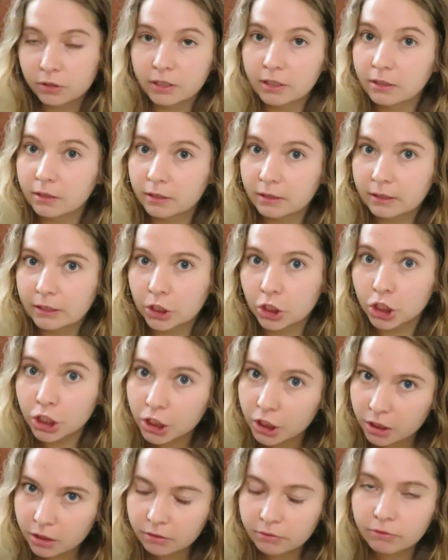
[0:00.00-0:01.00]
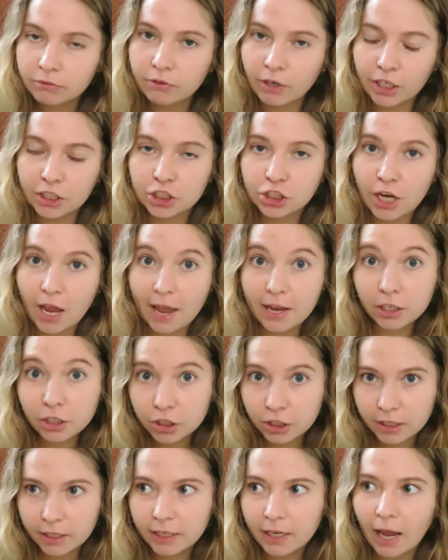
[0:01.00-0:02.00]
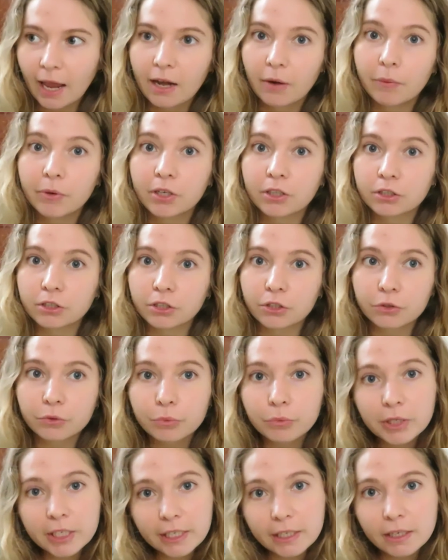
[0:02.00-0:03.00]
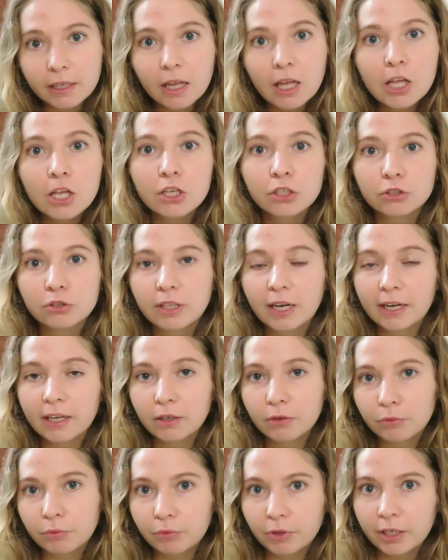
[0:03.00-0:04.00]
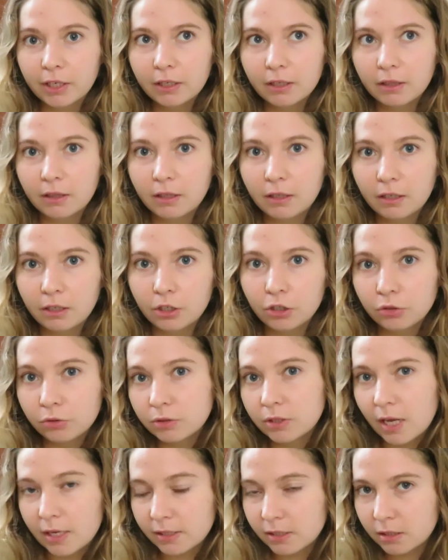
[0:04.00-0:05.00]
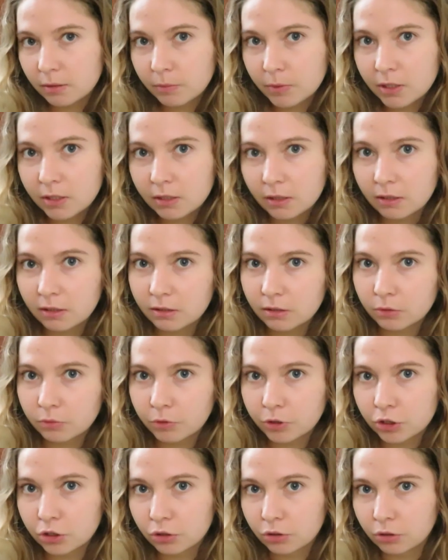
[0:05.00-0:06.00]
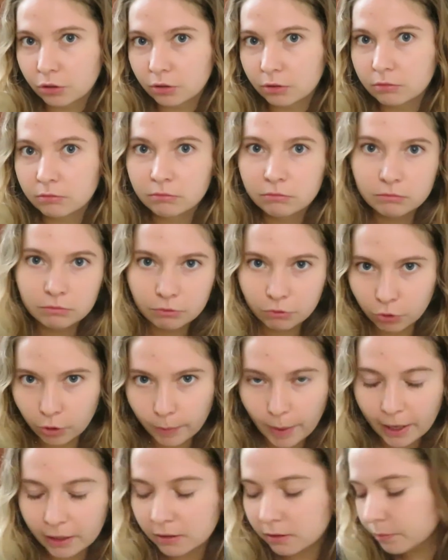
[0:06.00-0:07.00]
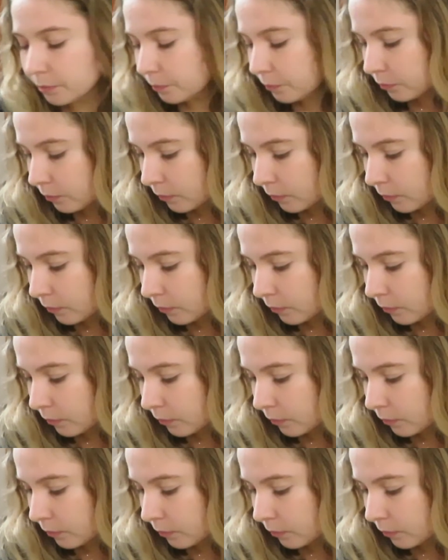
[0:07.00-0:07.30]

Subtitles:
to learn French and Greek, and I want to learn Greek so that I can read the New Testament in its original format.